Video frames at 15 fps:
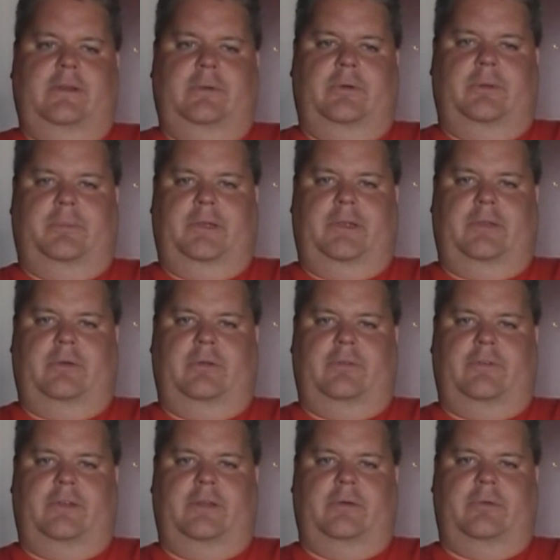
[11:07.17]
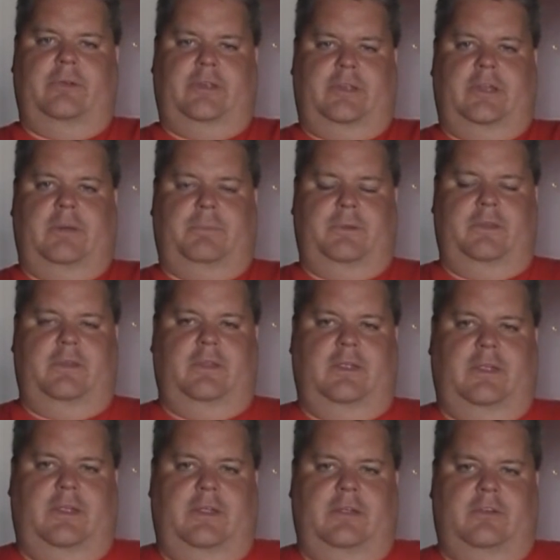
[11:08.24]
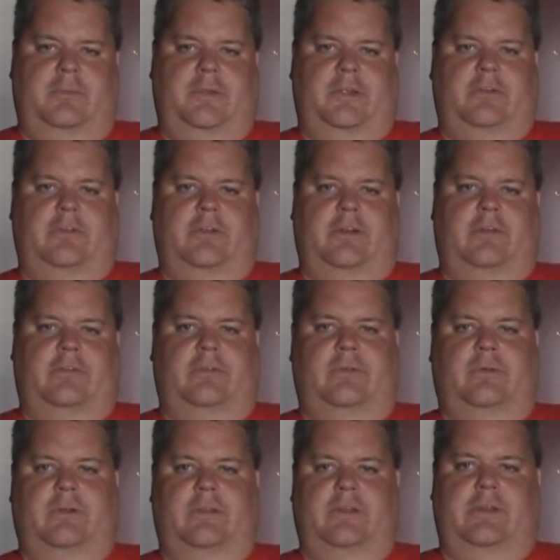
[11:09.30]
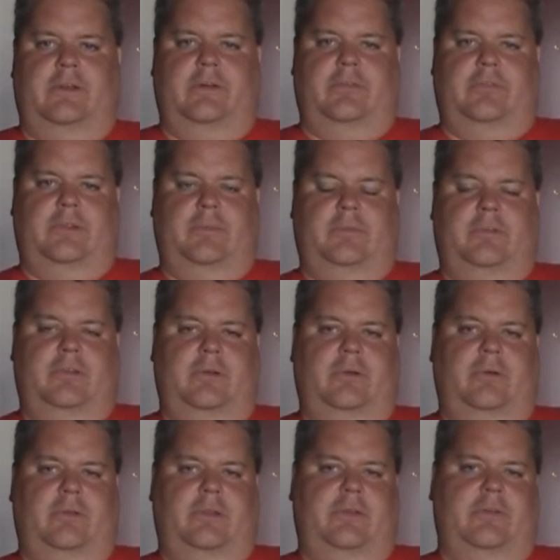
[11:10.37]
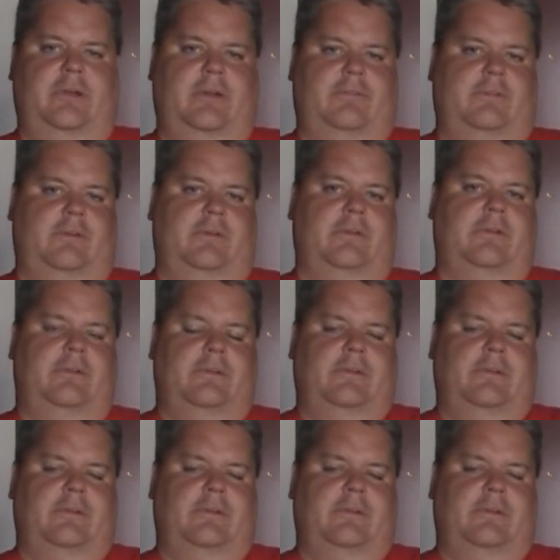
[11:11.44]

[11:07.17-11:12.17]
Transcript: We'll be doing a video recapping the expansion draft, what the Calgary Flames do, who they draft, or